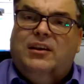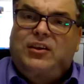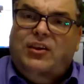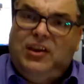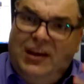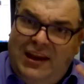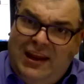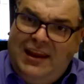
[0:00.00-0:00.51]

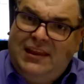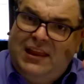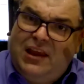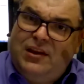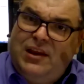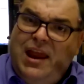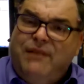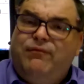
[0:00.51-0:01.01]
You need
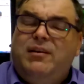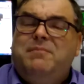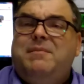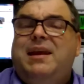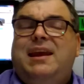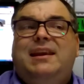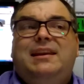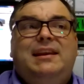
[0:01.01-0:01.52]
that. Every
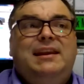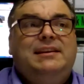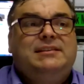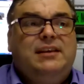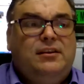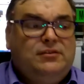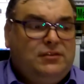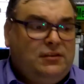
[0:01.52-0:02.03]
man needs
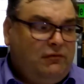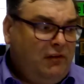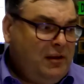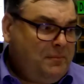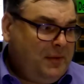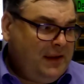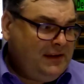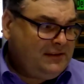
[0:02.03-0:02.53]
those
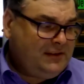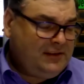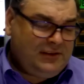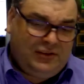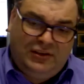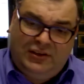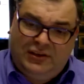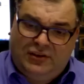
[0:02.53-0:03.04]
three
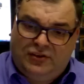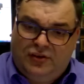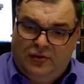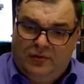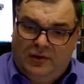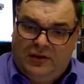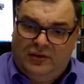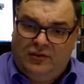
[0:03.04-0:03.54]
pieces. You just
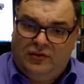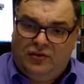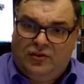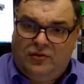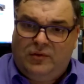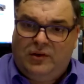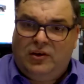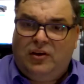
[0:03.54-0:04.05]
do it.
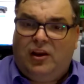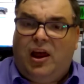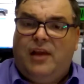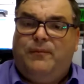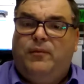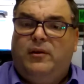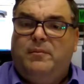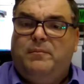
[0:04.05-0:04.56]
Do it. Your
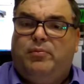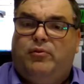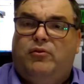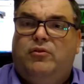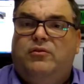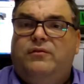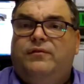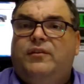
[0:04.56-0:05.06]
life will
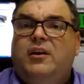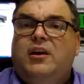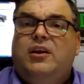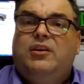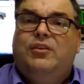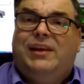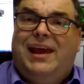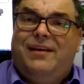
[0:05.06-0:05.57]
improve.
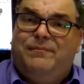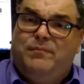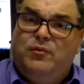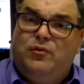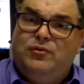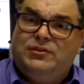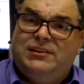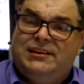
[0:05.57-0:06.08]
You'll have
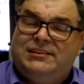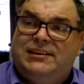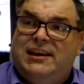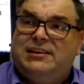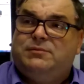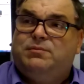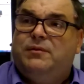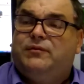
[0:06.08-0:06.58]
more
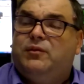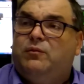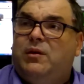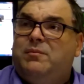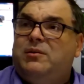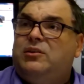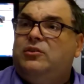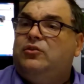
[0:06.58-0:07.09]
success with the
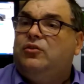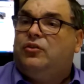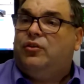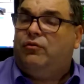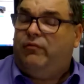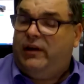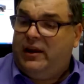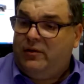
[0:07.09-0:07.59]
women. Your
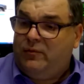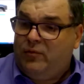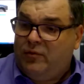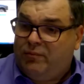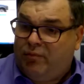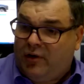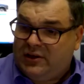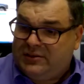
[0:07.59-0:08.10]
career
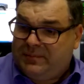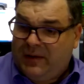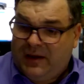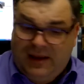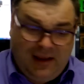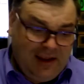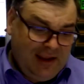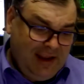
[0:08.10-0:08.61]
will
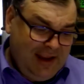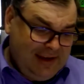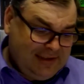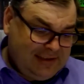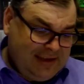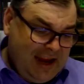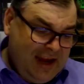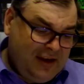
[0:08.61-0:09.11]
prosper.
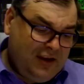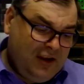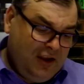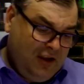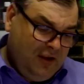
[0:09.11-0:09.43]
Instead,